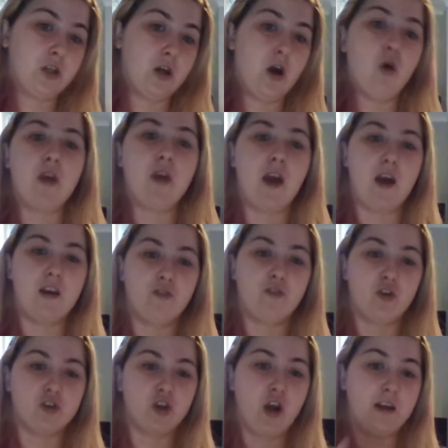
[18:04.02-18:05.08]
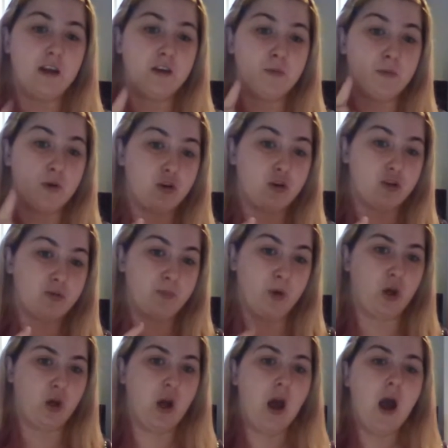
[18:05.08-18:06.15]
Oh yeah, and I've got Tanya Burr's
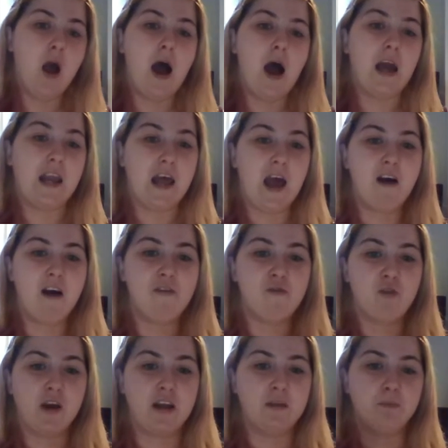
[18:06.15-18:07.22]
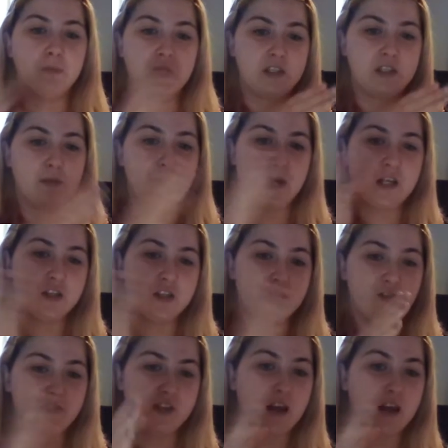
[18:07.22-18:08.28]
book, and I have read bits and pieces
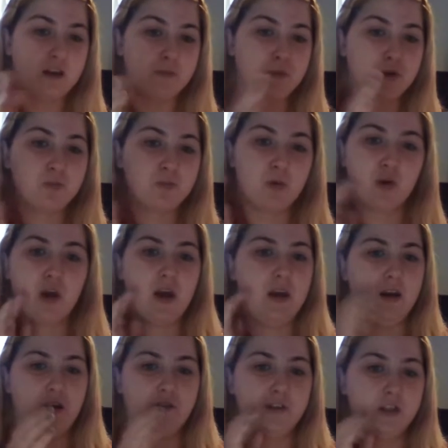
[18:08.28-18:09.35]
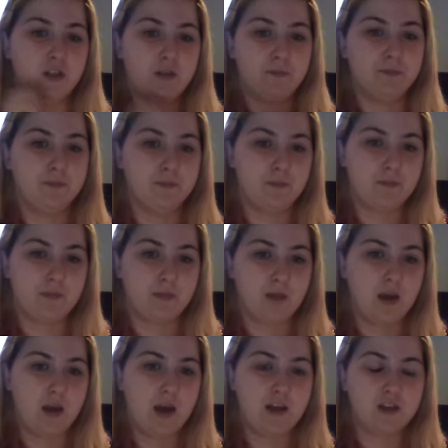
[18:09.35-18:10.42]
of Tanya Burr's book, and I love it.
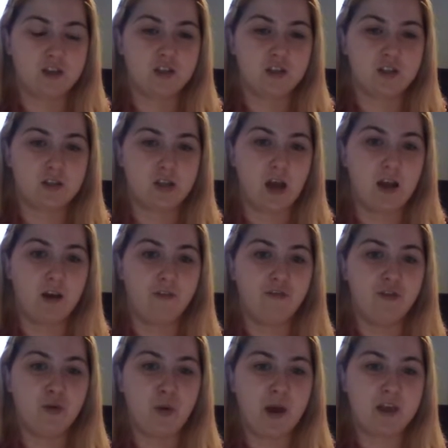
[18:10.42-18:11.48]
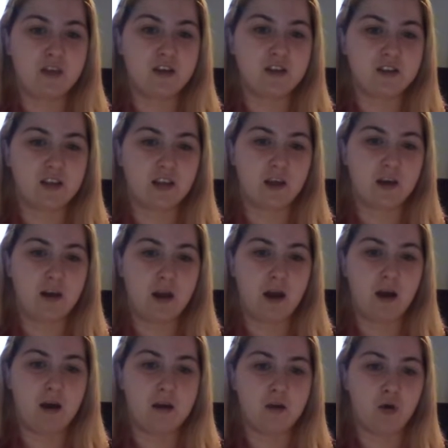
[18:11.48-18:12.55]
It's just, I love the way that it's like an
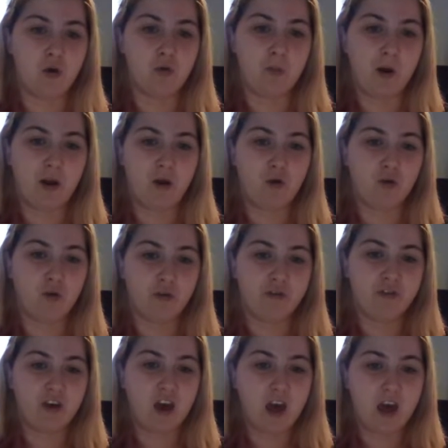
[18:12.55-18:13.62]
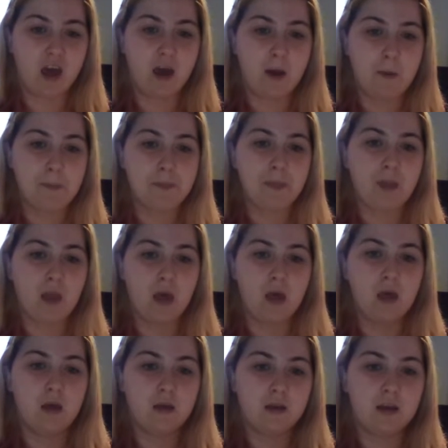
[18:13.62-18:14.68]
autobiography
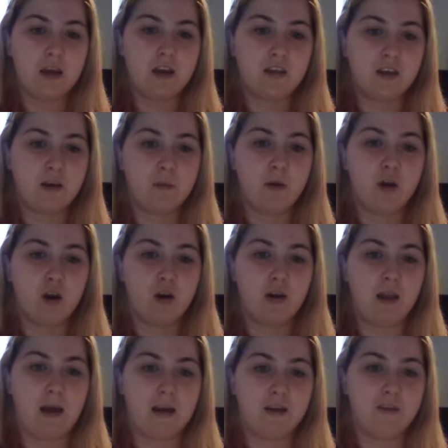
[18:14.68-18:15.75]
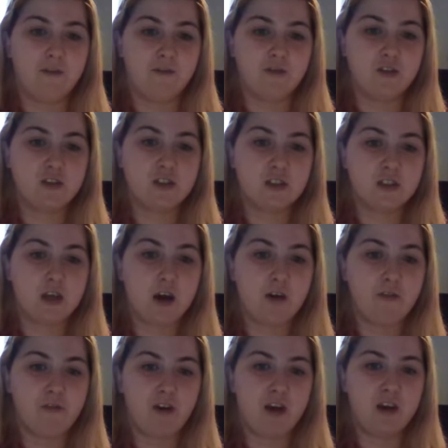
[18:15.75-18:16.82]
kind of thing about her life and
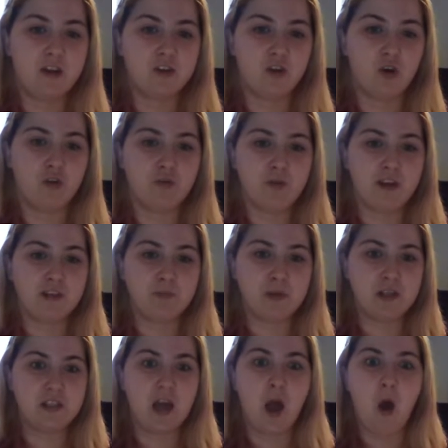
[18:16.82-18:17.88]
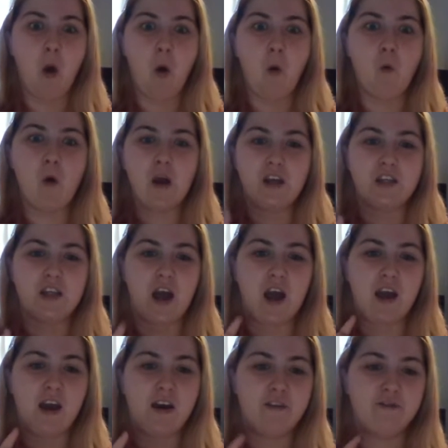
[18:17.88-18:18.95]
stuff, and it's got the recipes, which I
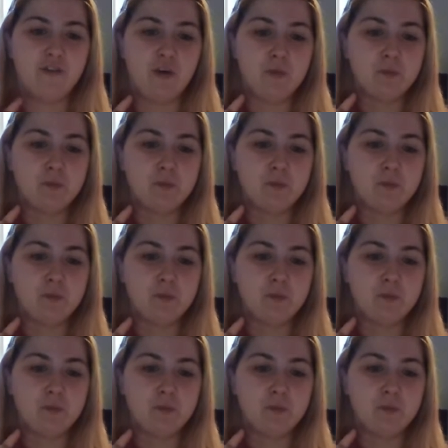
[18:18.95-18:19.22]
have